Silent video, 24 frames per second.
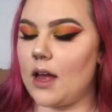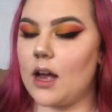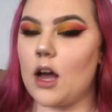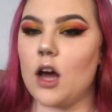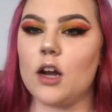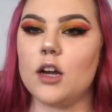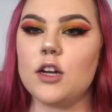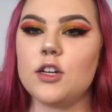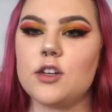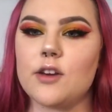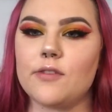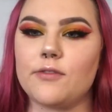I
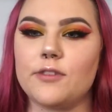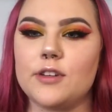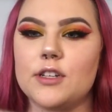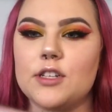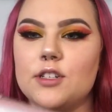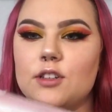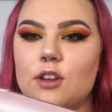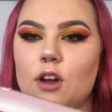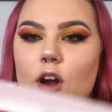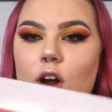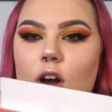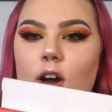got a Jeffree
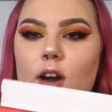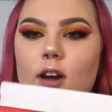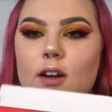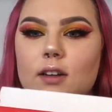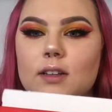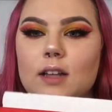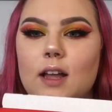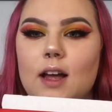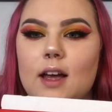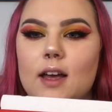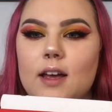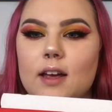Star
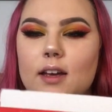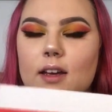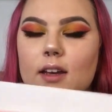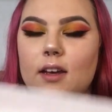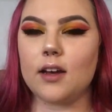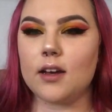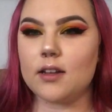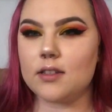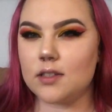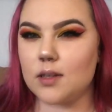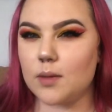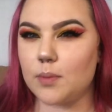like
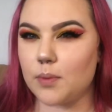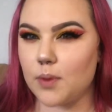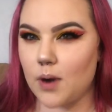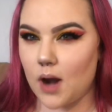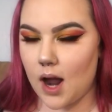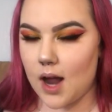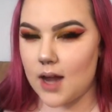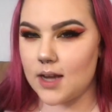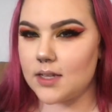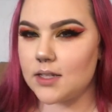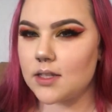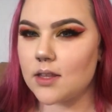
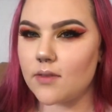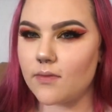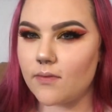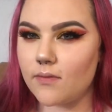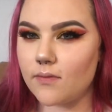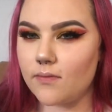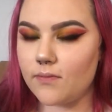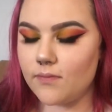surprise, the